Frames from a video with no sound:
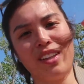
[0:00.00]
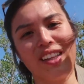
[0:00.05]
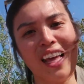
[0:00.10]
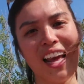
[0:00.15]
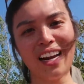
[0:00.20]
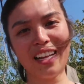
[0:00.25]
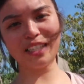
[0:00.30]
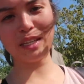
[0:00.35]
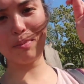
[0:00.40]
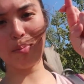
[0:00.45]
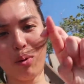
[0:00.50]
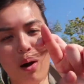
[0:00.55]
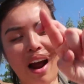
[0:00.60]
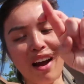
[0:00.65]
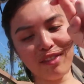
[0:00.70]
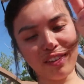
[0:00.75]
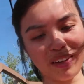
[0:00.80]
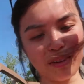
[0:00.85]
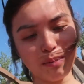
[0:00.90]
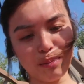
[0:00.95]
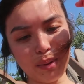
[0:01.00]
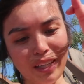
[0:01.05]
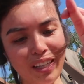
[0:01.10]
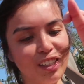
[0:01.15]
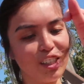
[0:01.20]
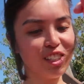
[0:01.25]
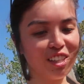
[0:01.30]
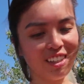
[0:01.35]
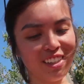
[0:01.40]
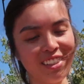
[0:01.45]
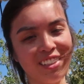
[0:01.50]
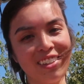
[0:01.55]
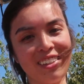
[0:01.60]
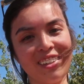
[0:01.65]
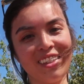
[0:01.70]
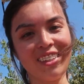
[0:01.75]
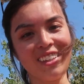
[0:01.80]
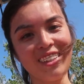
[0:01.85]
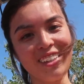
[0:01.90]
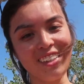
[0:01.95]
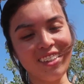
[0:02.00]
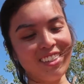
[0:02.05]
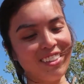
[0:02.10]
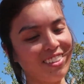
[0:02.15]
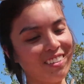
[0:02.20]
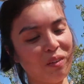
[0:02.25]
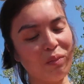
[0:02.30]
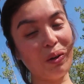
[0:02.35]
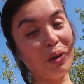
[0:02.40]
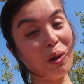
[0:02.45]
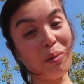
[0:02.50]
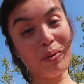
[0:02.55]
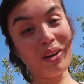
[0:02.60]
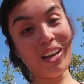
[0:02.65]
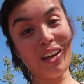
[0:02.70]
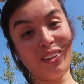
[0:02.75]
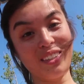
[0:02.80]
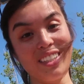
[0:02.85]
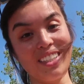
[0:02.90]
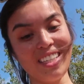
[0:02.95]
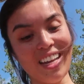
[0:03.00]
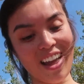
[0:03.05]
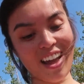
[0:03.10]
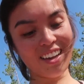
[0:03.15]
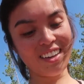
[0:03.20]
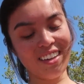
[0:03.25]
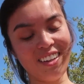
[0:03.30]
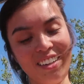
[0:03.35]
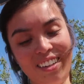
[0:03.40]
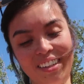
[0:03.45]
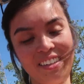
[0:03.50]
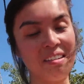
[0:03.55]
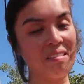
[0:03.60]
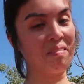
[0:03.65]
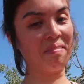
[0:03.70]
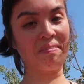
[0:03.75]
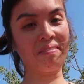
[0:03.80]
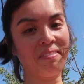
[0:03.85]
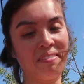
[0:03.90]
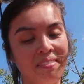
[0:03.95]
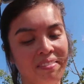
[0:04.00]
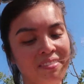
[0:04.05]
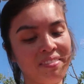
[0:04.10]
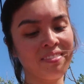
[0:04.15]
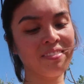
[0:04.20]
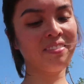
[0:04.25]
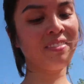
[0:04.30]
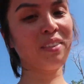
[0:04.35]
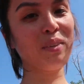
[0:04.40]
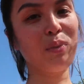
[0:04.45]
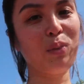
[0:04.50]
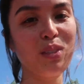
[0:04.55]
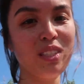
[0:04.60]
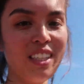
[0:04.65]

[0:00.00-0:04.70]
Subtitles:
that is a private beach where nobody else is at. We'll